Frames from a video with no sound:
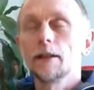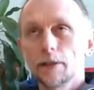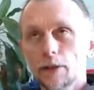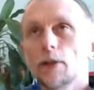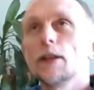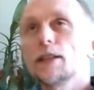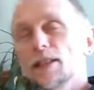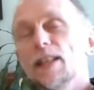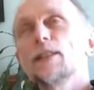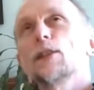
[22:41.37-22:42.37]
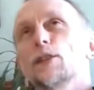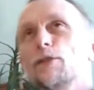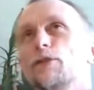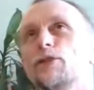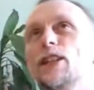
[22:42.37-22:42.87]
So there's lots
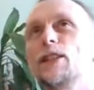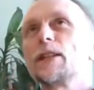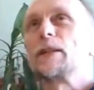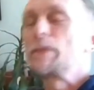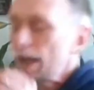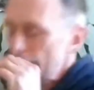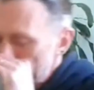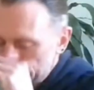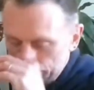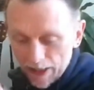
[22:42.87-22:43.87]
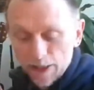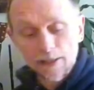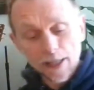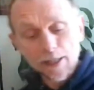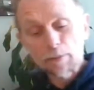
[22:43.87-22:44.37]
of things to unpack here. There's
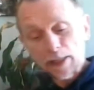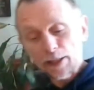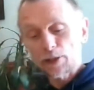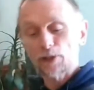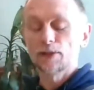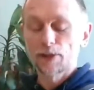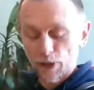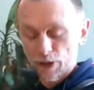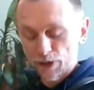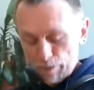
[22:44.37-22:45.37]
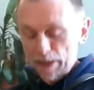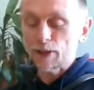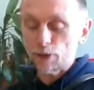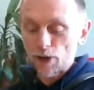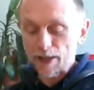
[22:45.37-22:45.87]
a billions
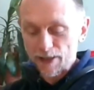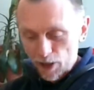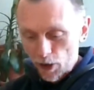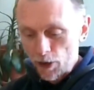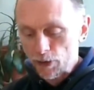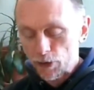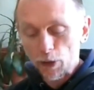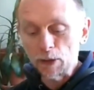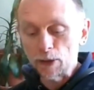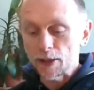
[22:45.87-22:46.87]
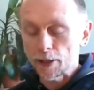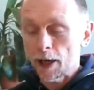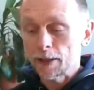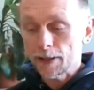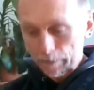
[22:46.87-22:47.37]
of tracks on stock music
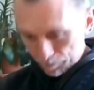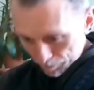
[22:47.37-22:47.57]
sites.